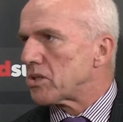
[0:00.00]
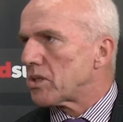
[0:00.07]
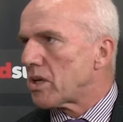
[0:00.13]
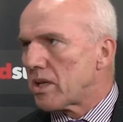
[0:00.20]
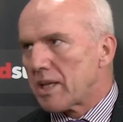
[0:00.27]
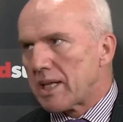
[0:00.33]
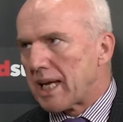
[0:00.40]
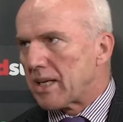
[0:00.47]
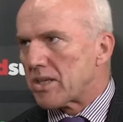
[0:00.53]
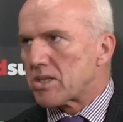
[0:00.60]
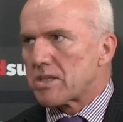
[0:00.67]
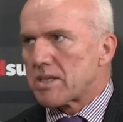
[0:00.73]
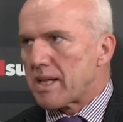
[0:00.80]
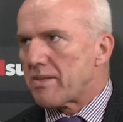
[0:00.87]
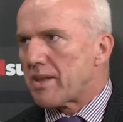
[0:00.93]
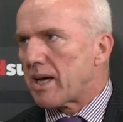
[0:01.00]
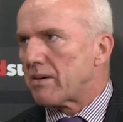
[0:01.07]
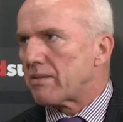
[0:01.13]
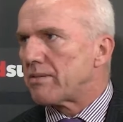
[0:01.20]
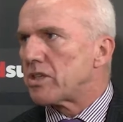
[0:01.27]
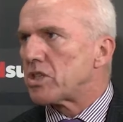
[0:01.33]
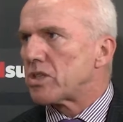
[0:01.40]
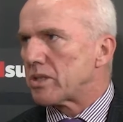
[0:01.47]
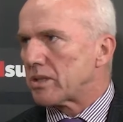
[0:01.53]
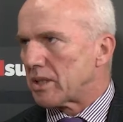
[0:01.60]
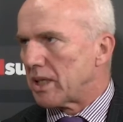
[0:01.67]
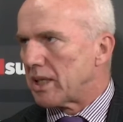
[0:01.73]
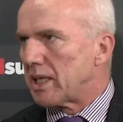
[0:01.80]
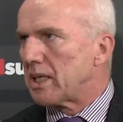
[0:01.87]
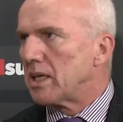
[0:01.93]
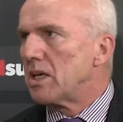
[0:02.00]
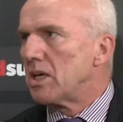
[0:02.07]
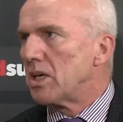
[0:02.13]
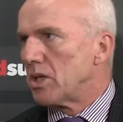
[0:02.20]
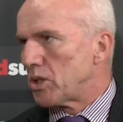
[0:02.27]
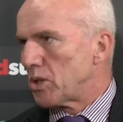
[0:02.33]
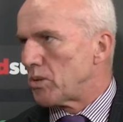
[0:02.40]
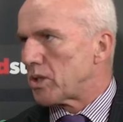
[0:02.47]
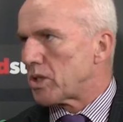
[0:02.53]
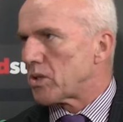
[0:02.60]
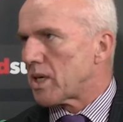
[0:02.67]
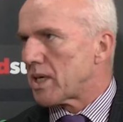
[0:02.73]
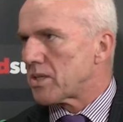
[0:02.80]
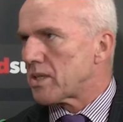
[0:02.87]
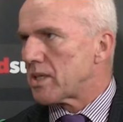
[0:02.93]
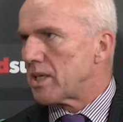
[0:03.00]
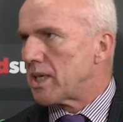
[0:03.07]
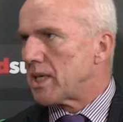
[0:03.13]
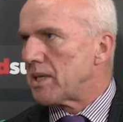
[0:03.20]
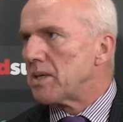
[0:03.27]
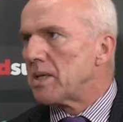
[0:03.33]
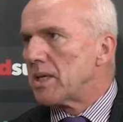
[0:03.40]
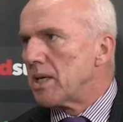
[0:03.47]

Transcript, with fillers: so that they can send that efficiently to a trustee.